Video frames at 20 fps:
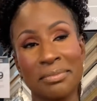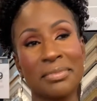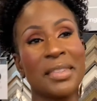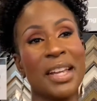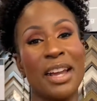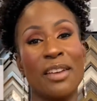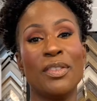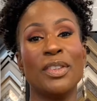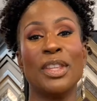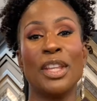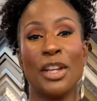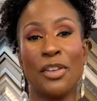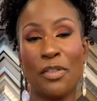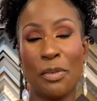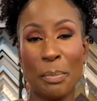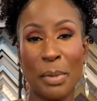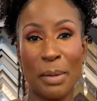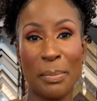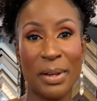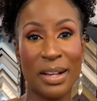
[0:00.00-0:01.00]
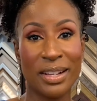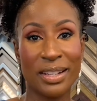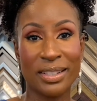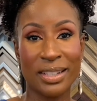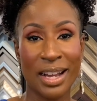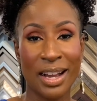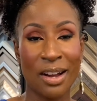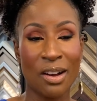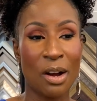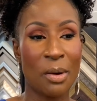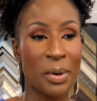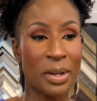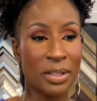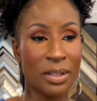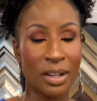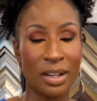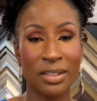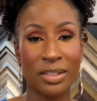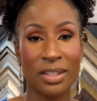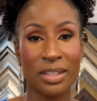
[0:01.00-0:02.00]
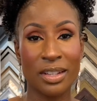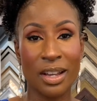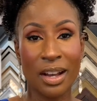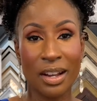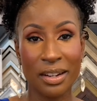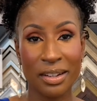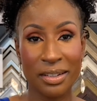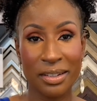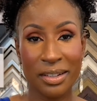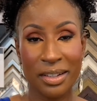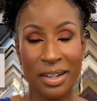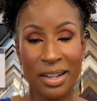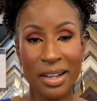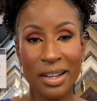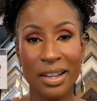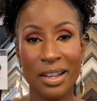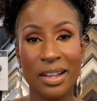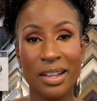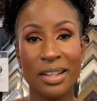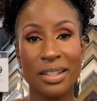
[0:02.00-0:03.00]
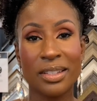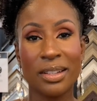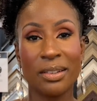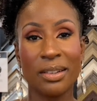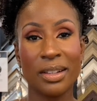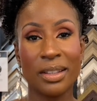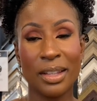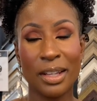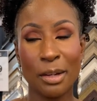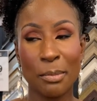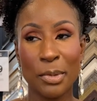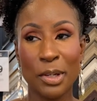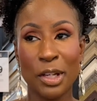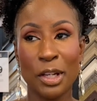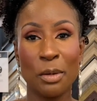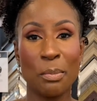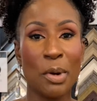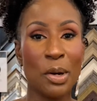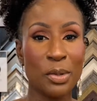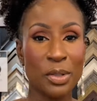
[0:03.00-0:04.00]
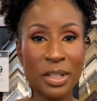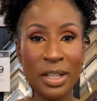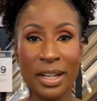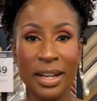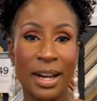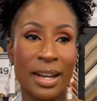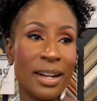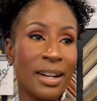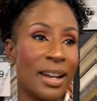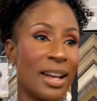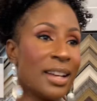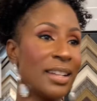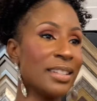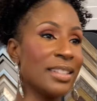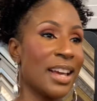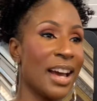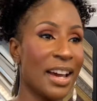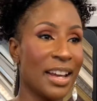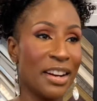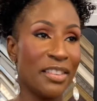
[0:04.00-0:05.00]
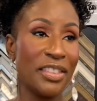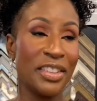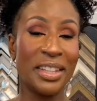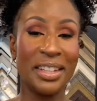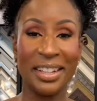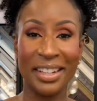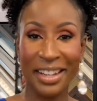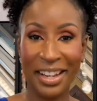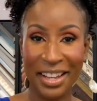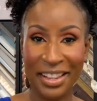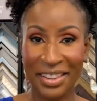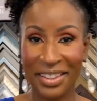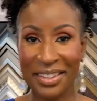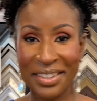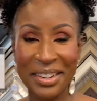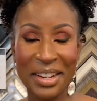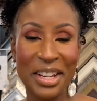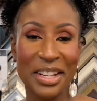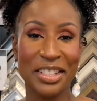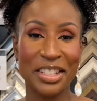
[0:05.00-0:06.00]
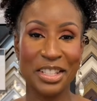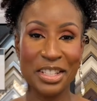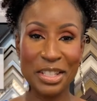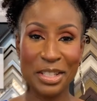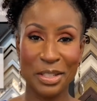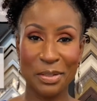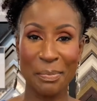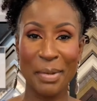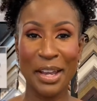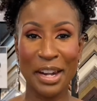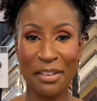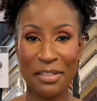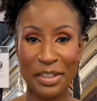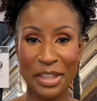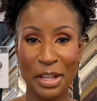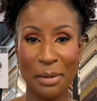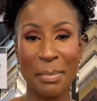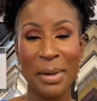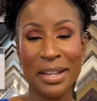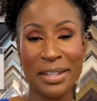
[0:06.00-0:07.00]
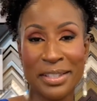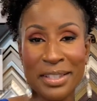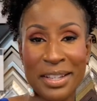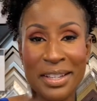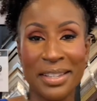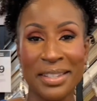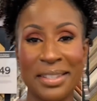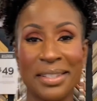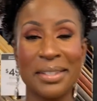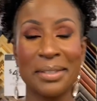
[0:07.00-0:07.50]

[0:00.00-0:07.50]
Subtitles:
everything for me, because I always thought of just color. So the theme and the emotion kind of like tied everything together and just made everything make sense.